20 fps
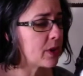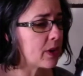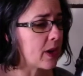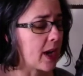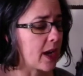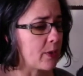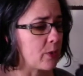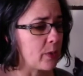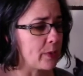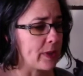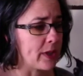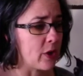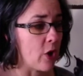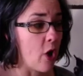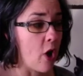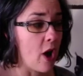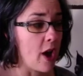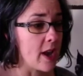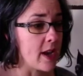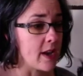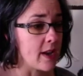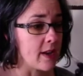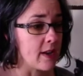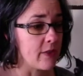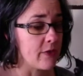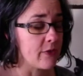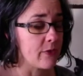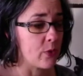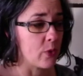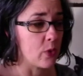I will be gone
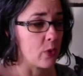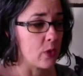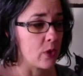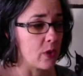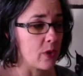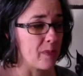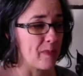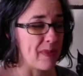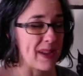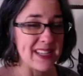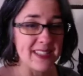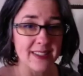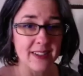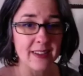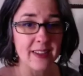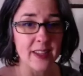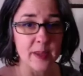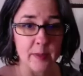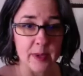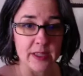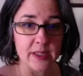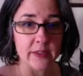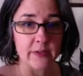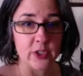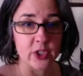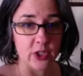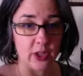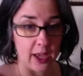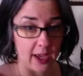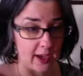for basically the month of
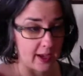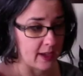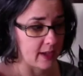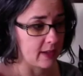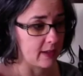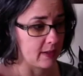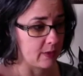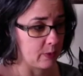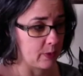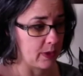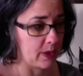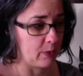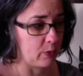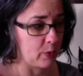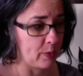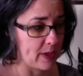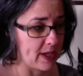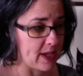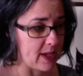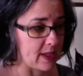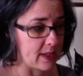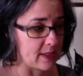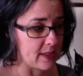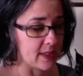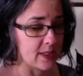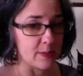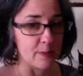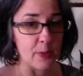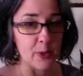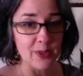July. We will be
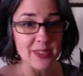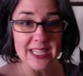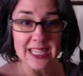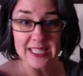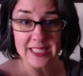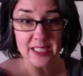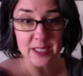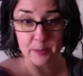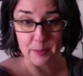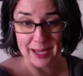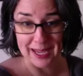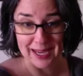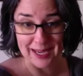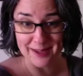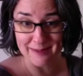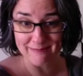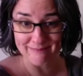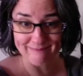mostly in Spain,